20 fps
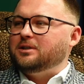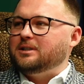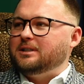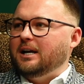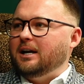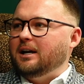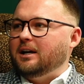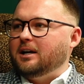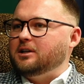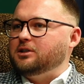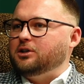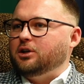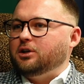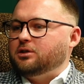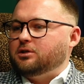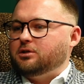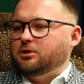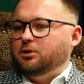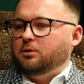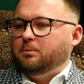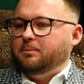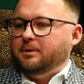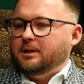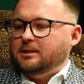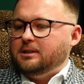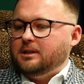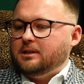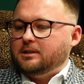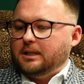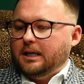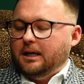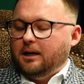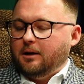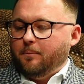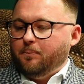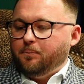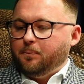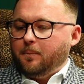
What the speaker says: stay? Because your suit business, like,